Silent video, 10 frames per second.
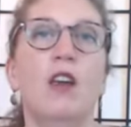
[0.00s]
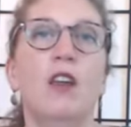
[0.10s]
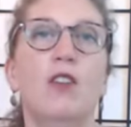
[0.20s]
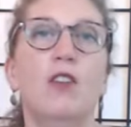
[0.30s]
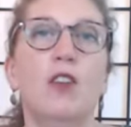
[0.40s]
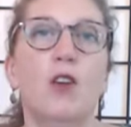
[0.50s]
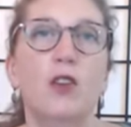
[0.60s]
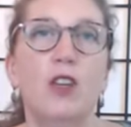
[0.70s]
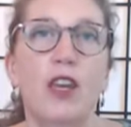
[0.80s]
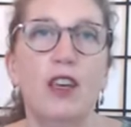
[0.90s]
still
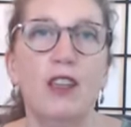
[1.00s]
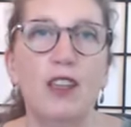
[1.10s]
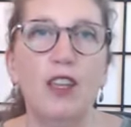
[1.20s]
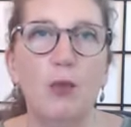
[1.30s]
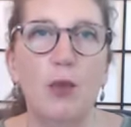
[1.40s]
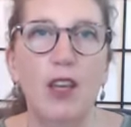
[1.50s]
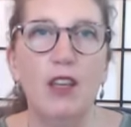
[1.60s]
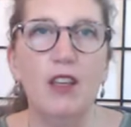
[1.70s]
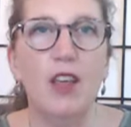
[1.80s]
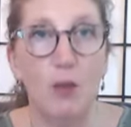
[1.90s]
staying in this
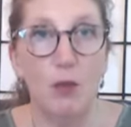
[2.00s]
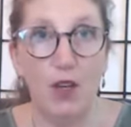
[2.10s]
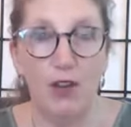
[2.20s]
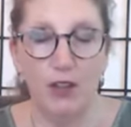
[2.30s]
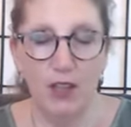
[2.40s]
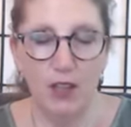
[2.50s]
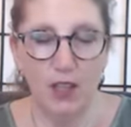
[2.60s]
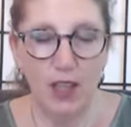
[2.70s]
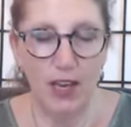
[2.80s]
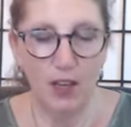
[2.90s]
space, I'm shuffling
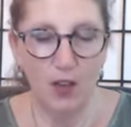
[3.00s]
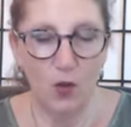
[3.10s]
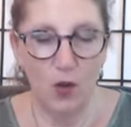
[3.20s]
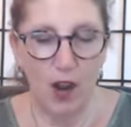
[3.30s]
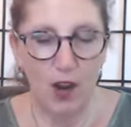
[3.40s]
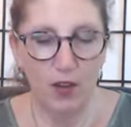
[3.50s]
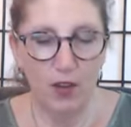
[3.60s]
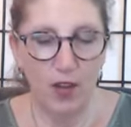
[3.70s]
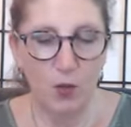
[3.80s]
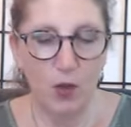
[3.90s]
the letting go cards,
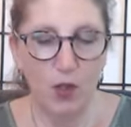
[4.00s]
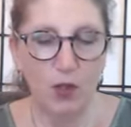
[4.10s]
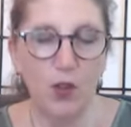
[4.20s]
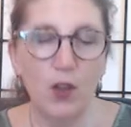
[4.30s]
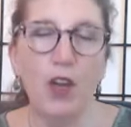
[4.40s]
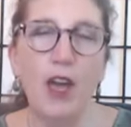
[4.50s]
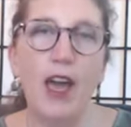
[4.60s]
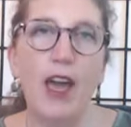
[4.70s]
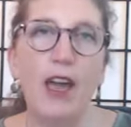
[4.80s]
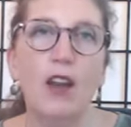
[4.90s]
and we'll look
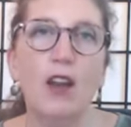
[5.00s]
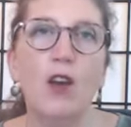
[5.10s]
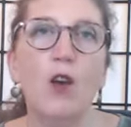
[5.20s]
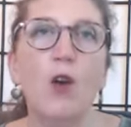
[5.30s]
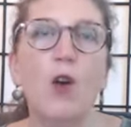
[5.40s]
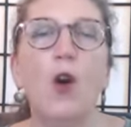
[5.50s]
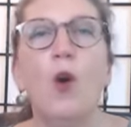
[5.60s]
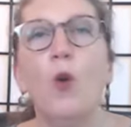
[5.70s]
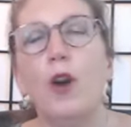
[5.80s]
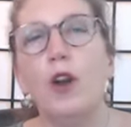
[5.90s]
at
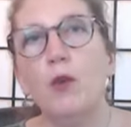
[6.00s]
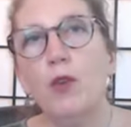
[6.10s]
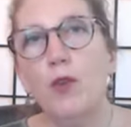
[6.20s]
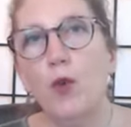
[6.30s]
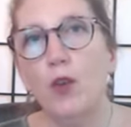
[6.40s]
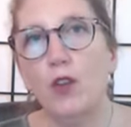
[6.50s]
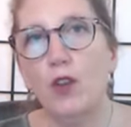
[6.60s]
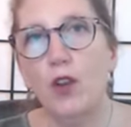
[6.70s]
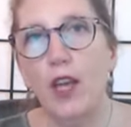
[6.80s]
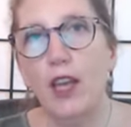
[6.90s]
what can we focus
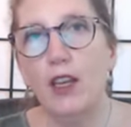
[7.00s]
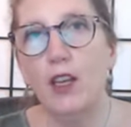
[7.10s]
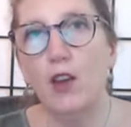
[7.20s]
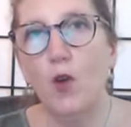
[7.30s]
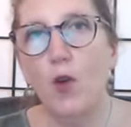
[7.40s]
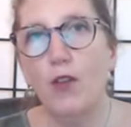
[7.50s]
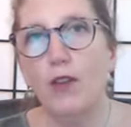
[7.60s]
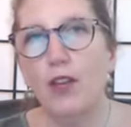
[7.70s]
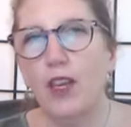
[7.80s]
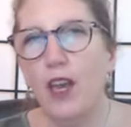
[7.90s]
on letting go
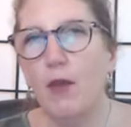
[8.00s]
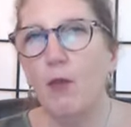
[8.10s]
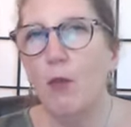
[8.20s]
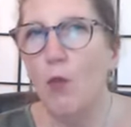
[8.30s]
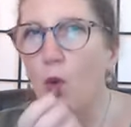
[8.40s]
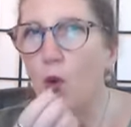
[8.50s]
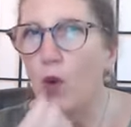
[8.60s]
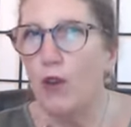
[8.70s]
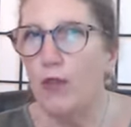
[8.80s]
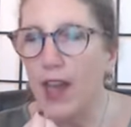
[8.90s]
of to get
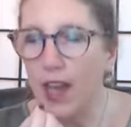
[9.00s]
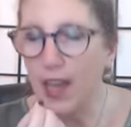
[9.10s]
more of that